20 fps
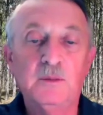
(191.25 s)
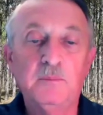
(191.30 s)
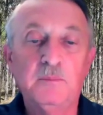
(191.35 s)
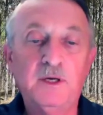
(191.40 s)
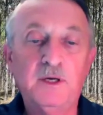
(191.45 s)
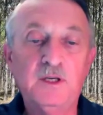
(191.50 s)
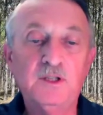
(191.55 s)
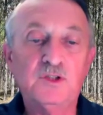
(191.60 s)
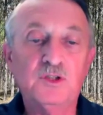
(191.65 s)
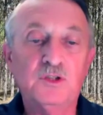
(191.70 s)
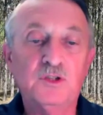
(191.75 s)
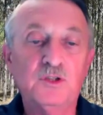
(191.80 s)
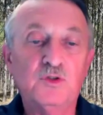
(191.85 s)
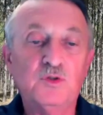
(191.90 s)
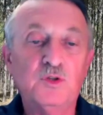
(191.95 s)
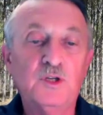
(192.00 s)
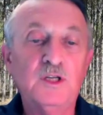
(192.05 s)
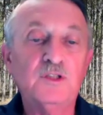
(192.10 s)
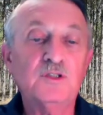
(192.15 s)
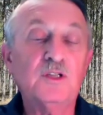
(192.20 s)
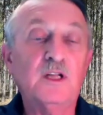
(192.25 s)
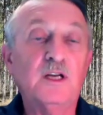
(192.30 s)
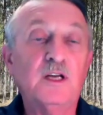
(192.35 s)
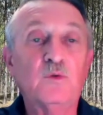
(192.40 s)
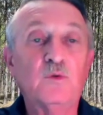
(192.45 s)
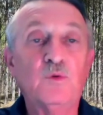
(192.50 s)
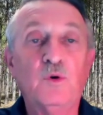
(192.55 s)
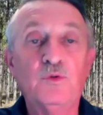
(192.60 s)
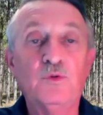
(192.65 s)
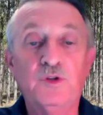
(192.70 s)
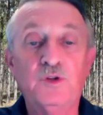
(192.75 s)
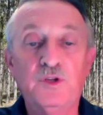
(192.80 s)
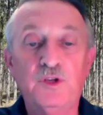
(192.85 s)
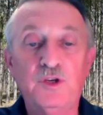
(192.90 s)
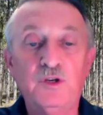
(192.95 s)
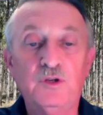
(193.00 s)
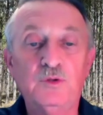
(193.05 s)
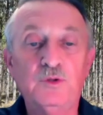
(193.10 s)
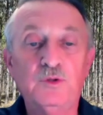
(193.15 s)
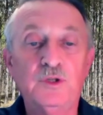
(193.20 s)
based on the traits like growth and
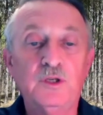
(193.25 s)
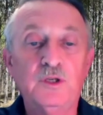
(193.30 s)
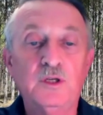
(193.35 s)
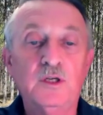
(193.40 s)
yield,